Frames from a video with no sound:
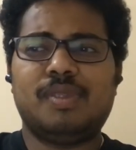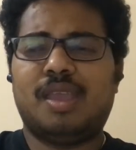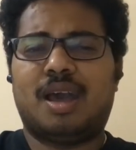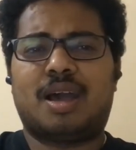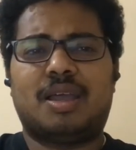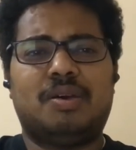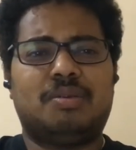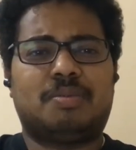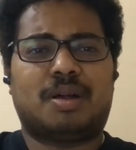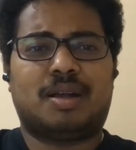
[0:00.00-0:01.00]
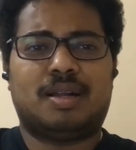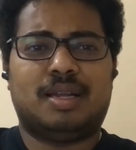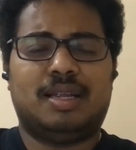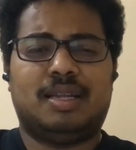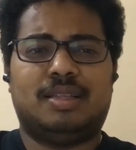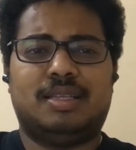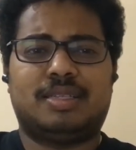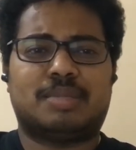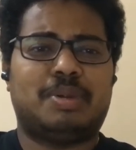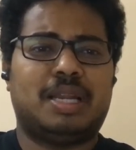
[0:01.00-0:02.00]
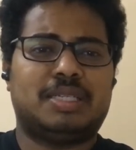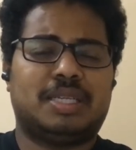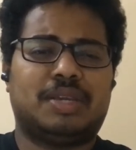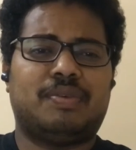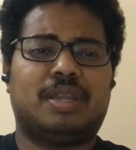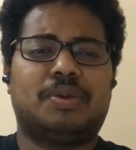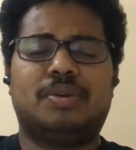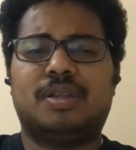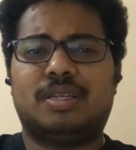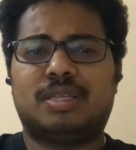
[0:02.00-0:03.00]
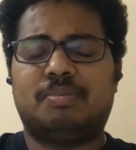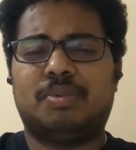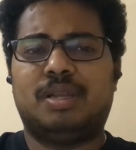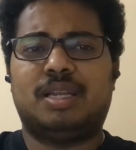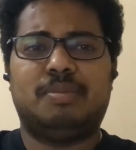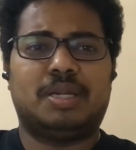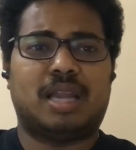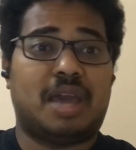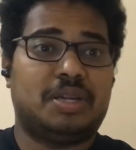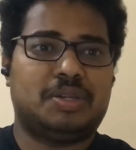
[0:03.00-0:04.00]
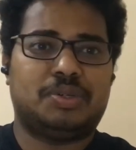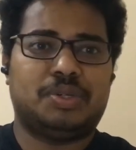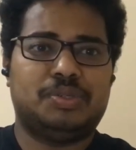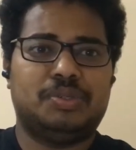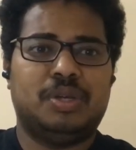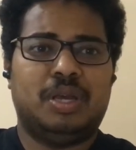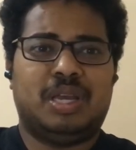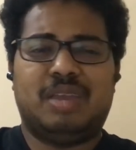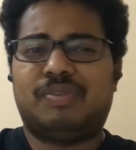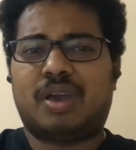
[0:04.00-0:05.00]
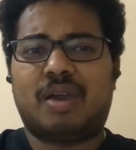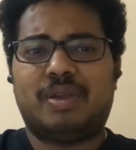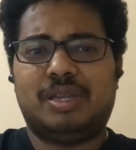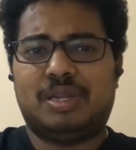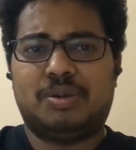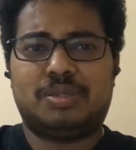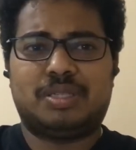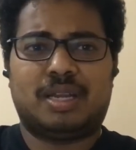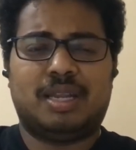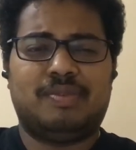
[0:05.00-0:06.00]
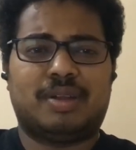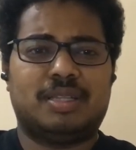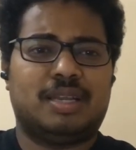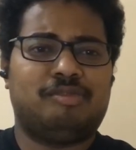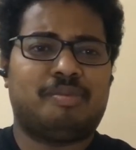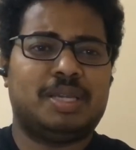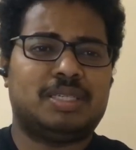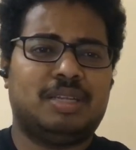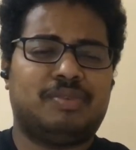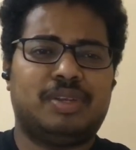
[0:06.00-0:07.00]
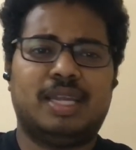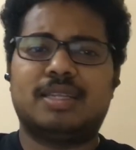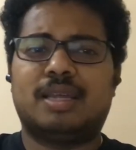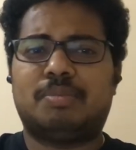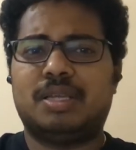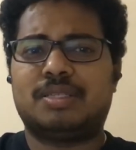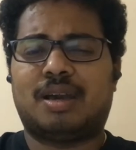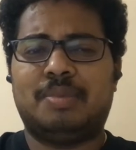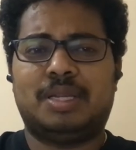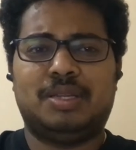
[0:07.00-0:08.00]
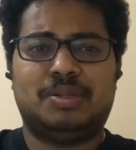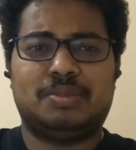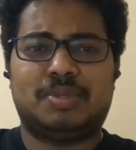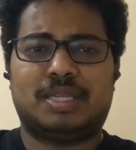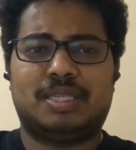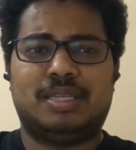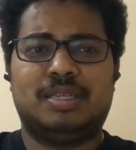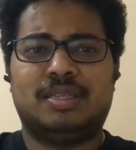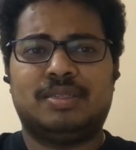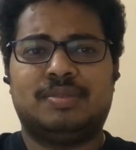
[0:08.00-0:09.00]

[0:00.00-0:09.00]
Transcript: Yeah, I hope this explanation given a good some little bit clarity to you. If you have any doubts or any further information if you need, then please comment in YouTube section.